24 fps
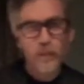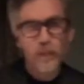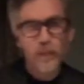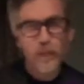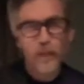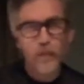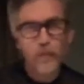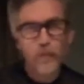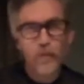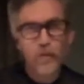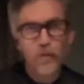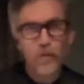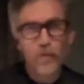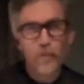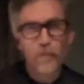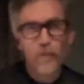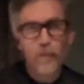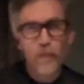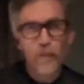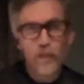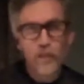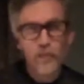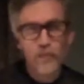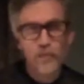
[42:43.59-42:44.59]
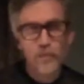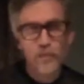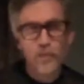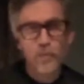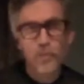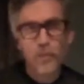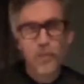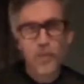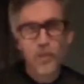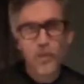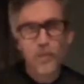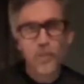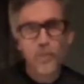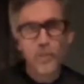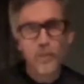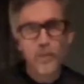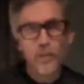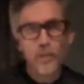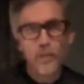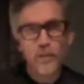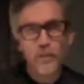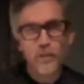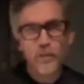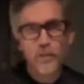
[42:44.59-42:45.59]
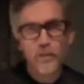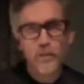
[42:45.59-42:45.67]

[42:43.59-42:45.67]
kind of no effects real punk beat,